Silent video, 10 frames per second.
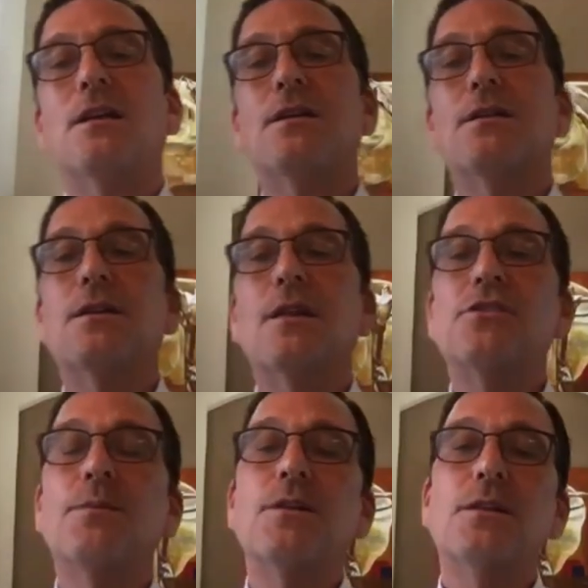I think that's
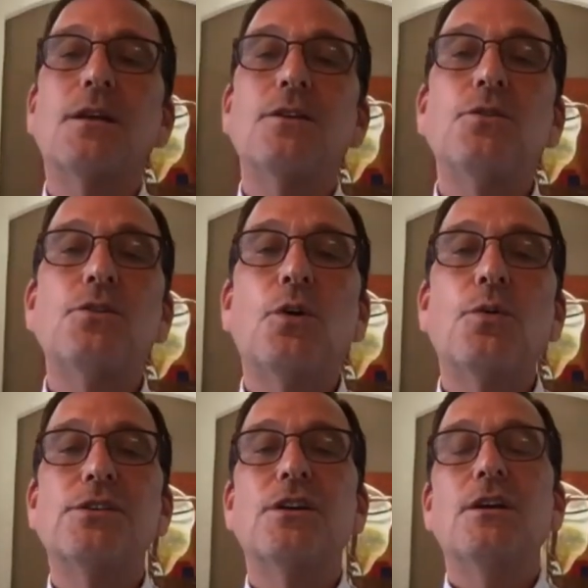something that you can
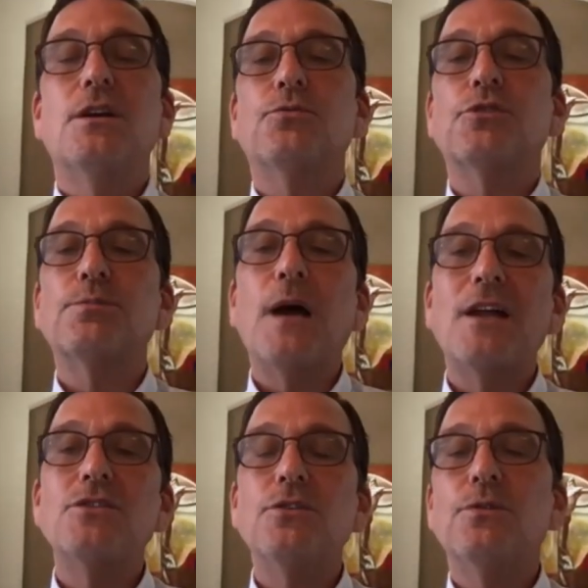always
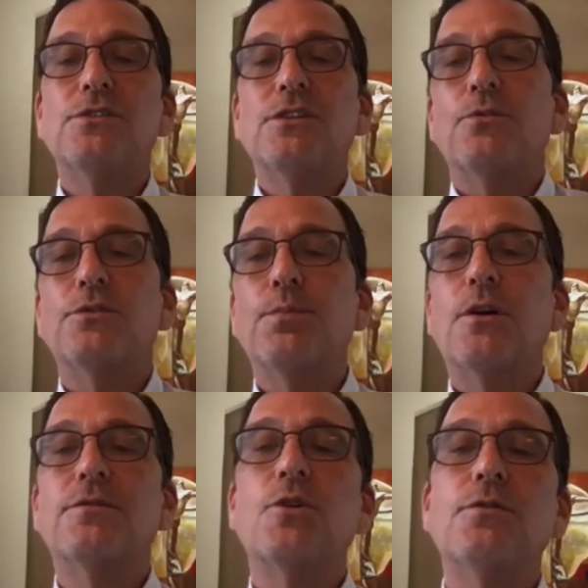respond to and say it was
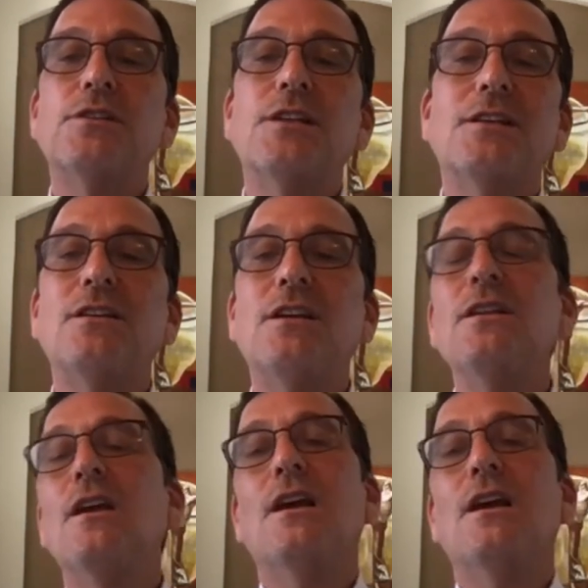part of COVID 19.